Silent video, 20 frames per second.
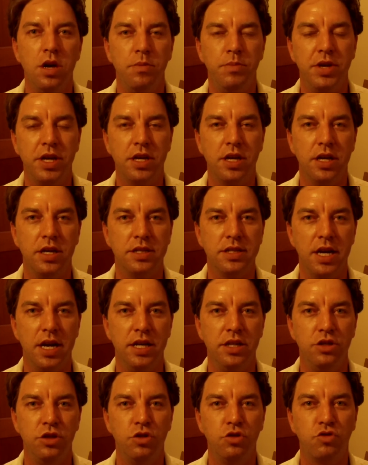because
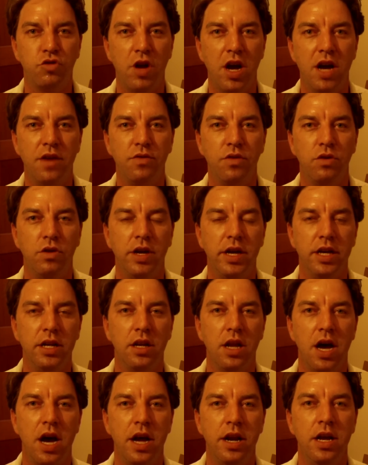I do travel a
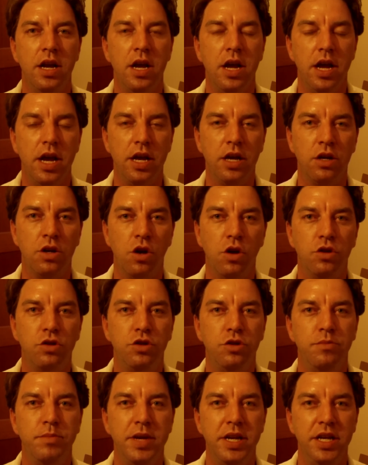lot and go
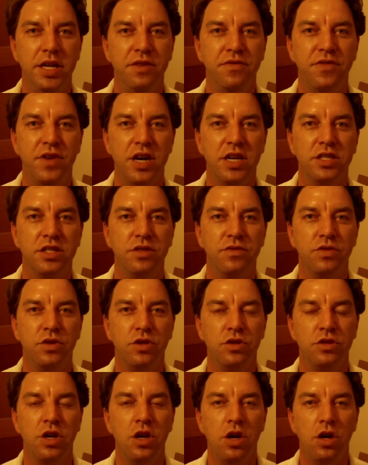to many
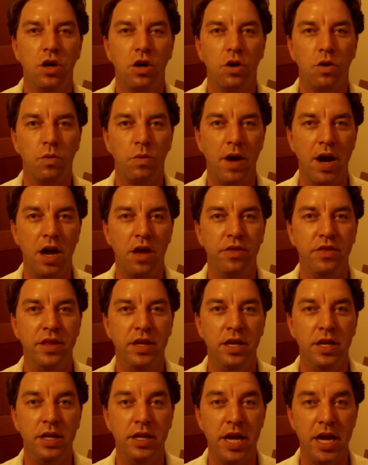festivals around
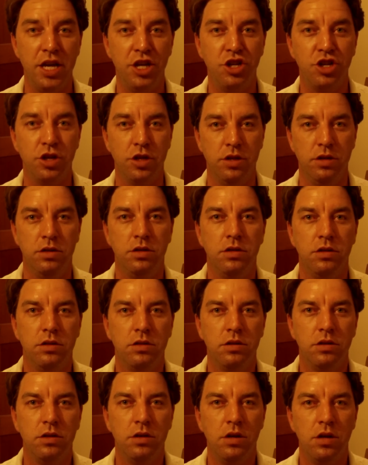the nation.
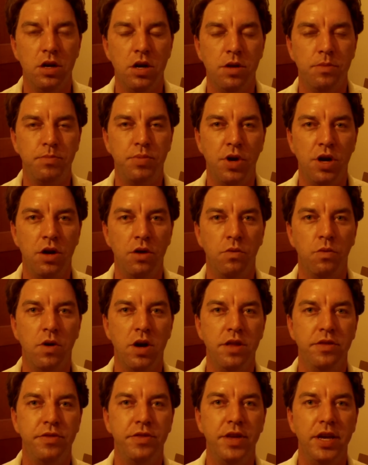But
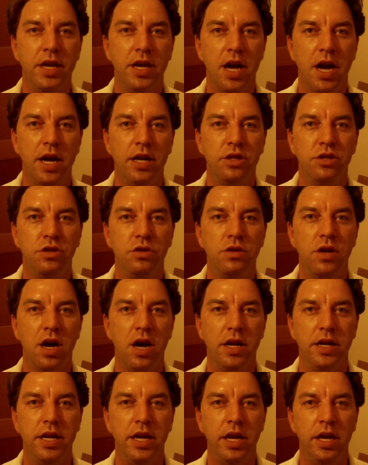one thing I do
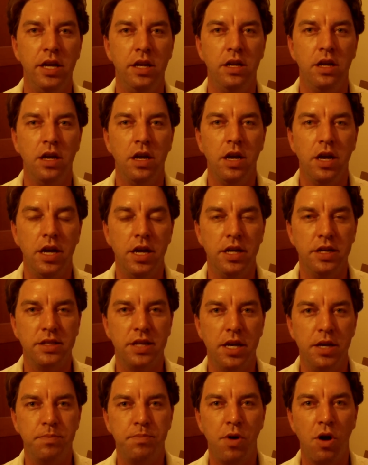not need is
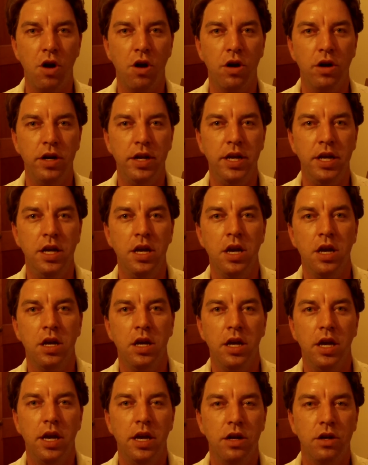a party
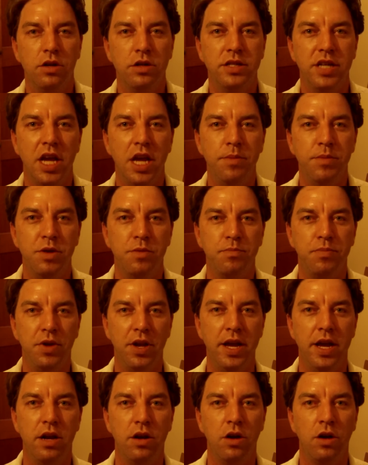entertainment
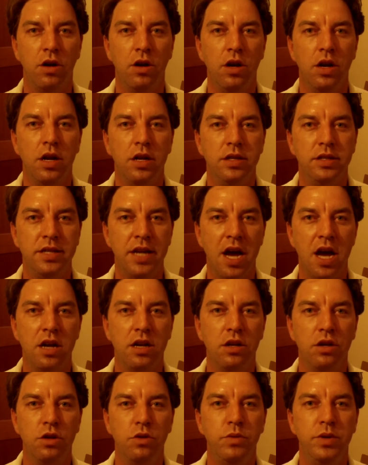planner down
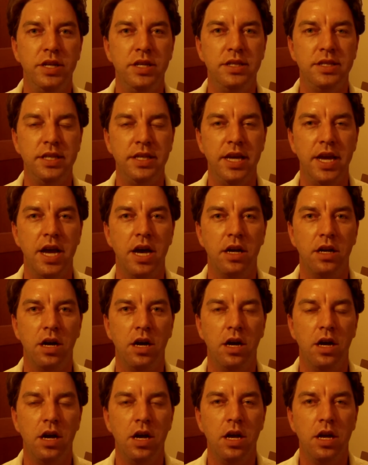in
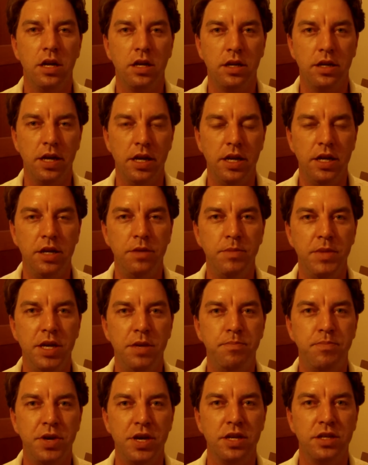Louisiana getting me
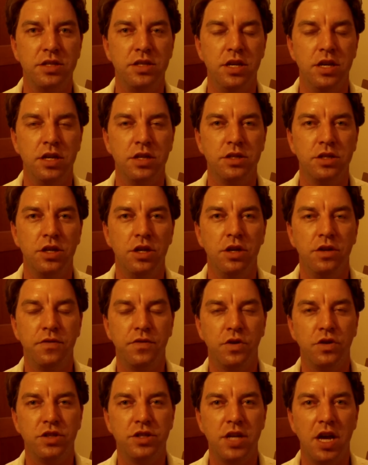business
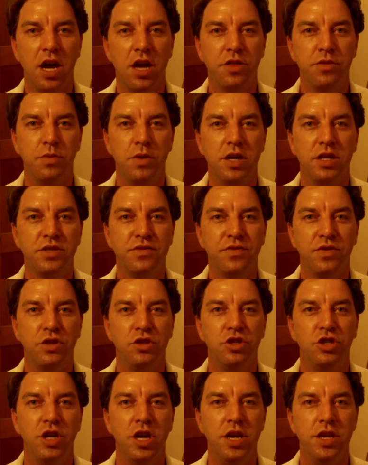for Southwest
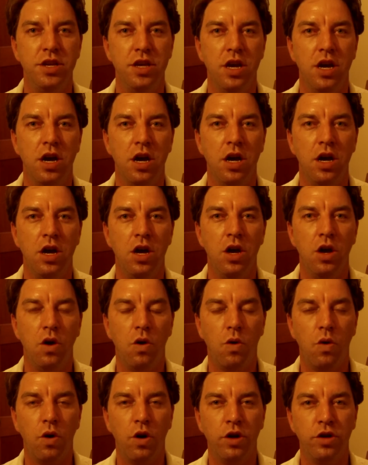Virginia
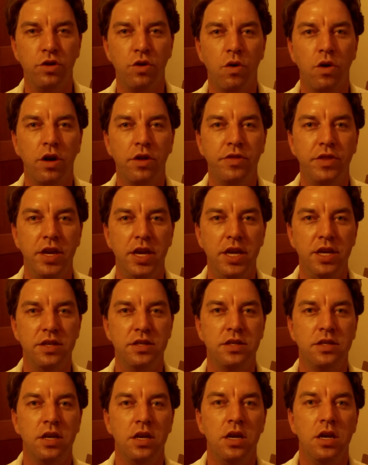or
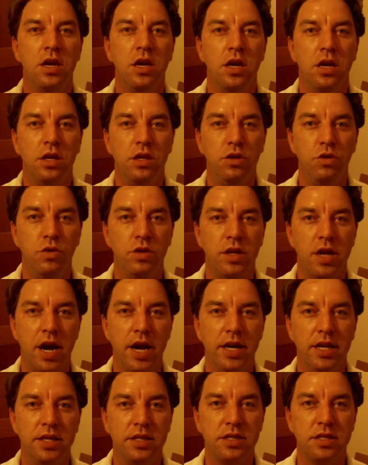Northeast
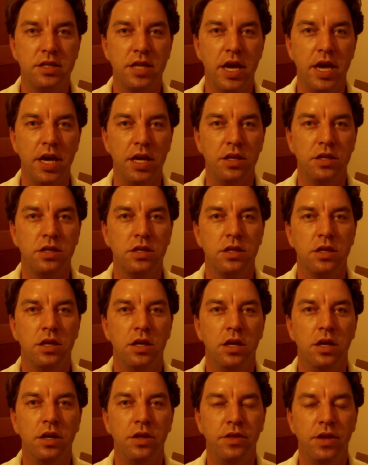United States.
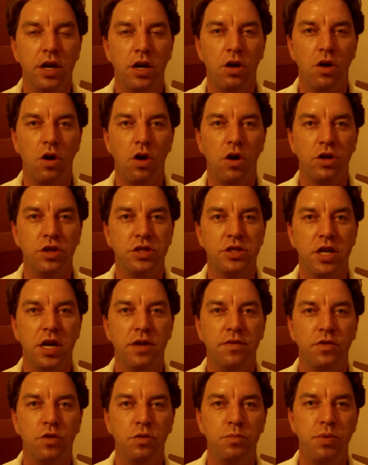There are
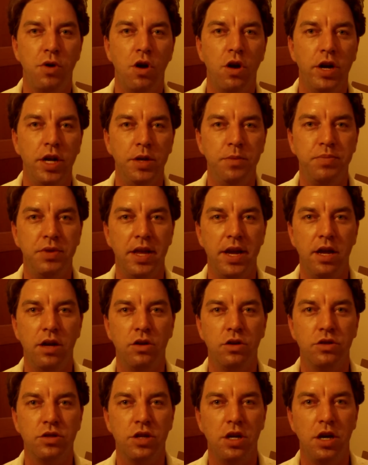several party
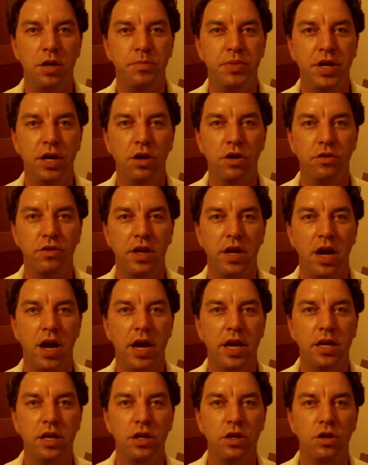planners up here that I
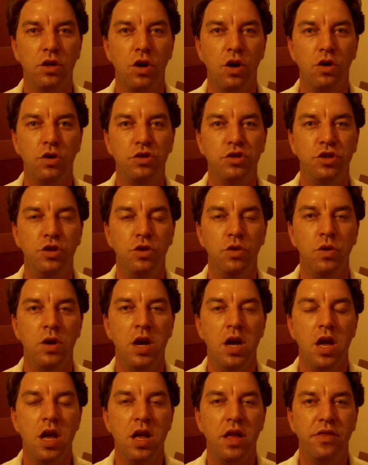can go to
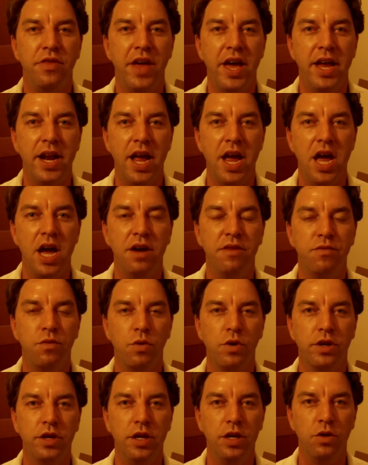that have
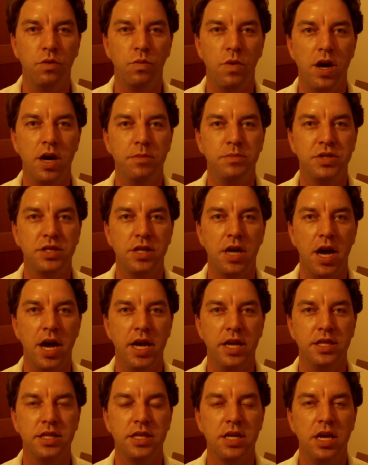working
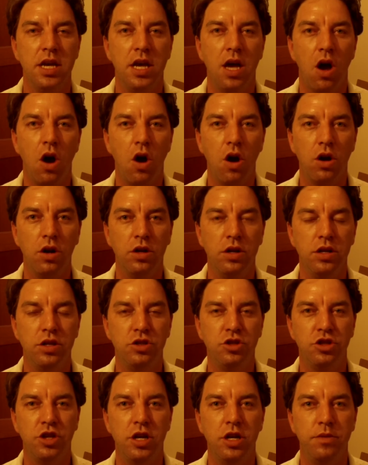websites are
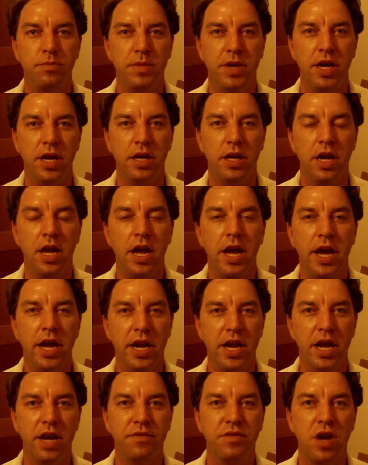legitimate
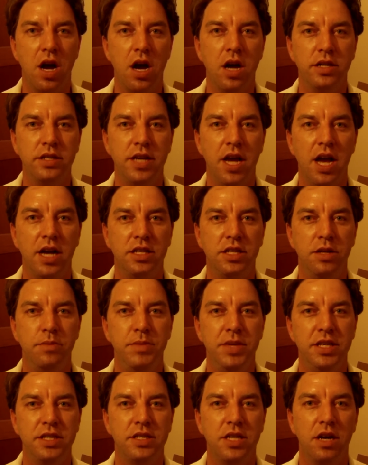and have contacted
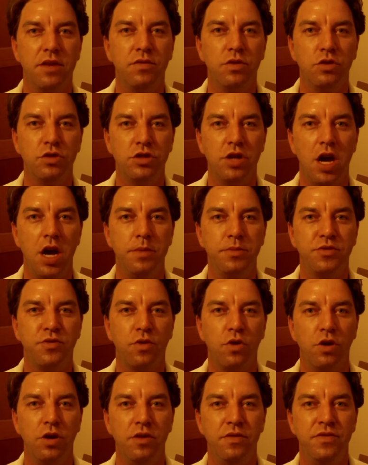me several times
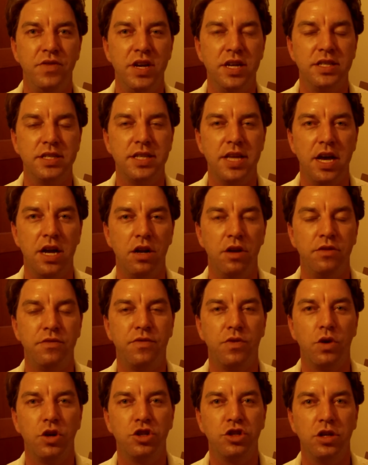for events that
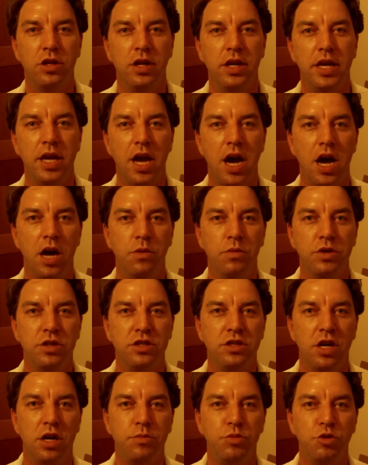unfortunately I was
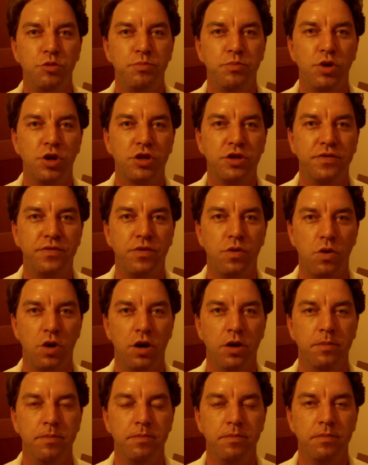double booked
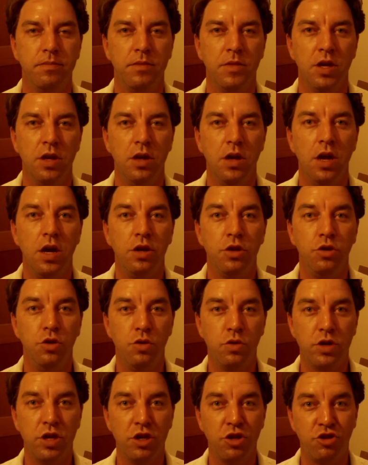for.
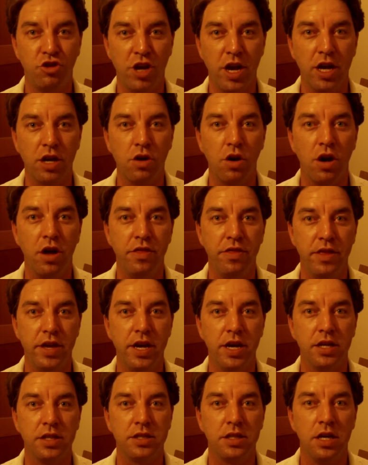You can check on
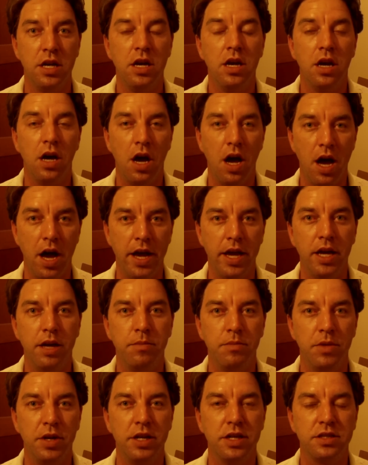this. I
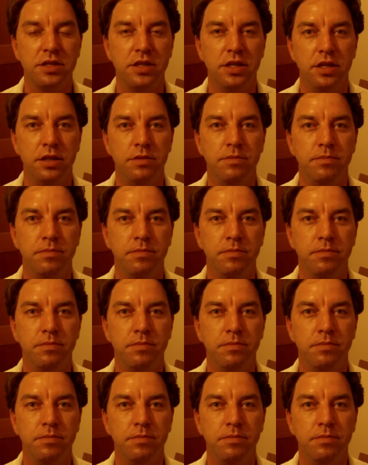am listed.